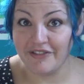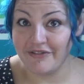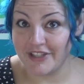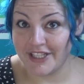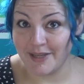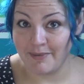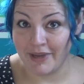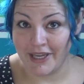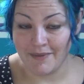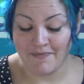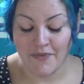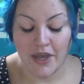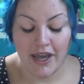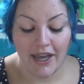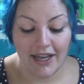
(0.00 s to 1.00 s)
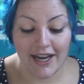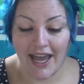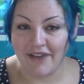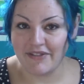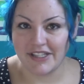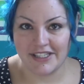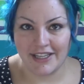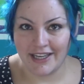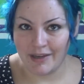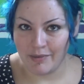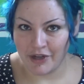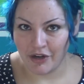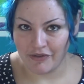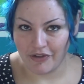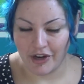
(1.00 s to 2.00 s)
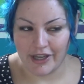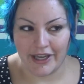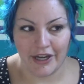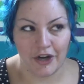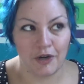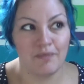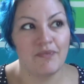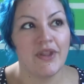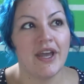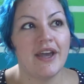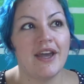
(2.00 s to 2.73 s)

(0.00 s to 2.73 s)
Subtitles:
to visit me, and I haven't seen him in over a year.